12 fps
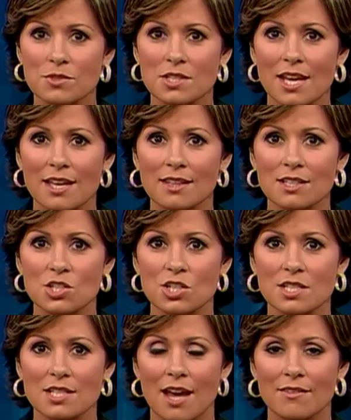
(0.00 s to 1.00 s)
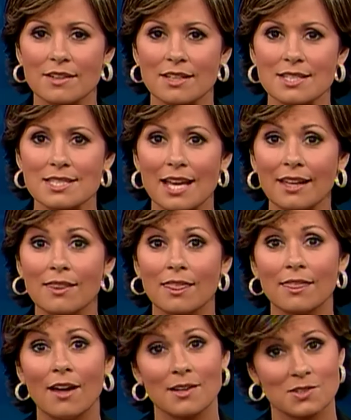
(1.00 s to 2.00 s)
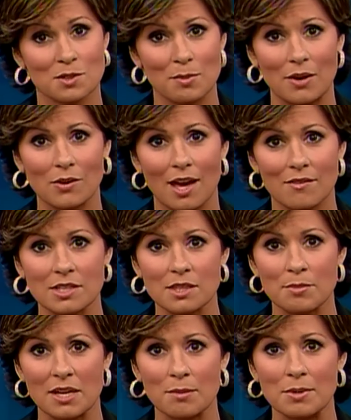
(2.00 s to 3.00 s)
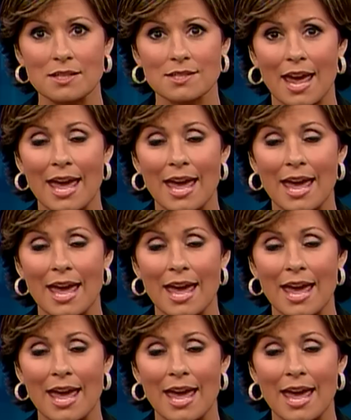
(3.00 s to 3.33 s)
saying that she's having second thoughts about having the babies